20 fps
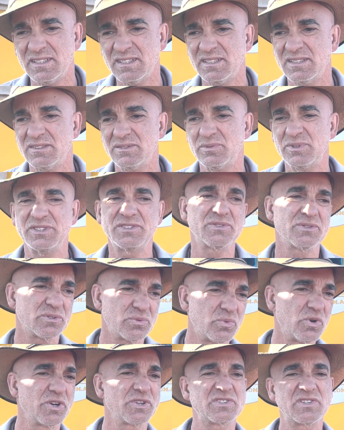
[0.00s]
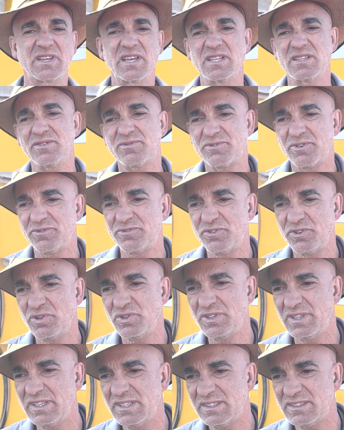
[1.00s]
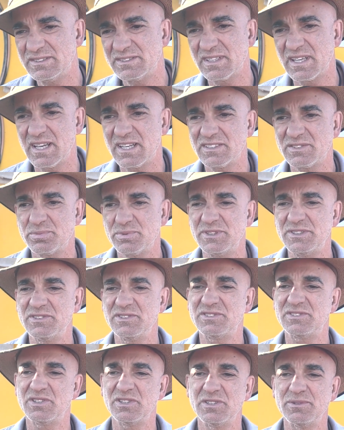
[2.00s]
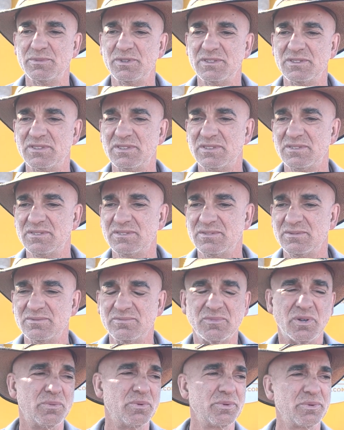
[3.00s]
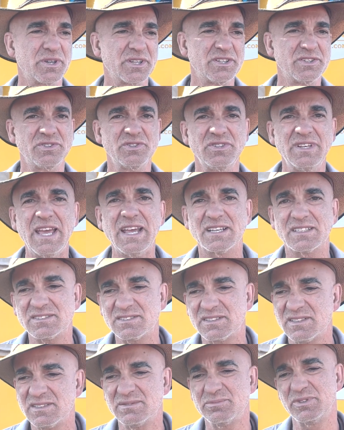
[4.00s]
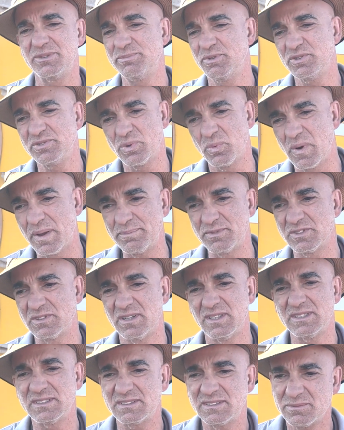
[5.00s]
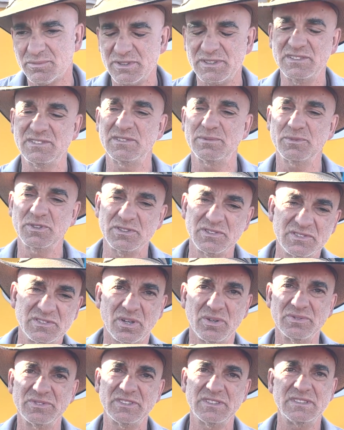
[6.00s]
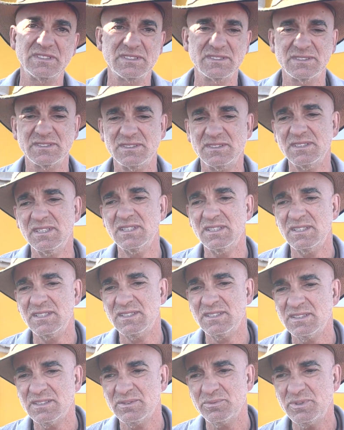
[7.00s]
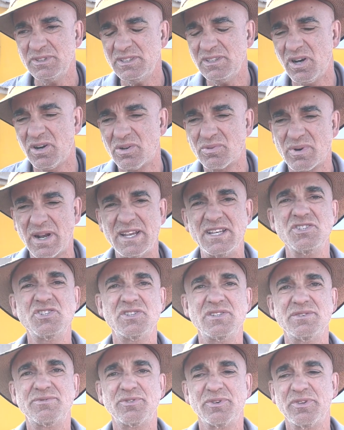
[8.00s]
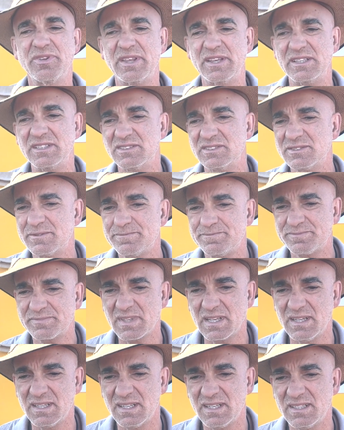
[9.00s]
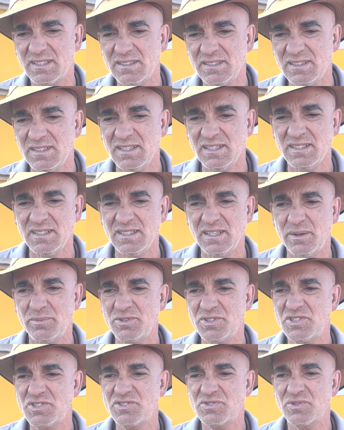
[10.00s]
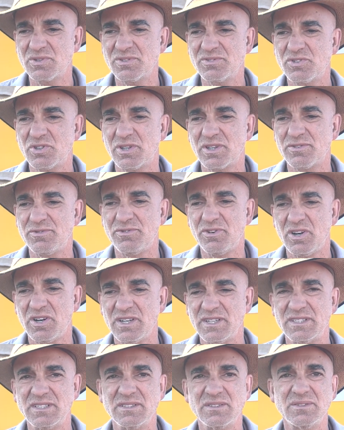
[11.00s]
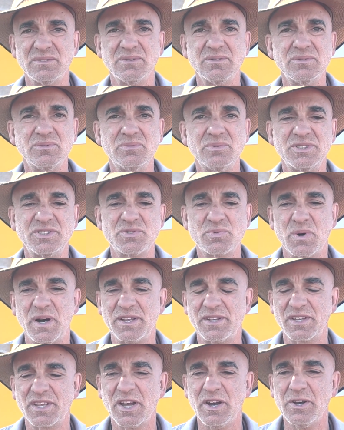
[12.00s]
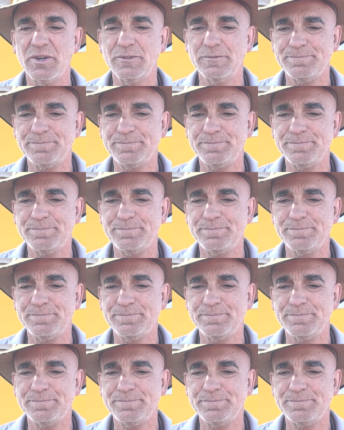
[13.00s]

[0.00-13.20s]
we sort of worked together for a few years as we determined what we were going to do next. And we built a website and we did some consulting and we did a whole range of different things. And we're just sort of trying to find which way to go.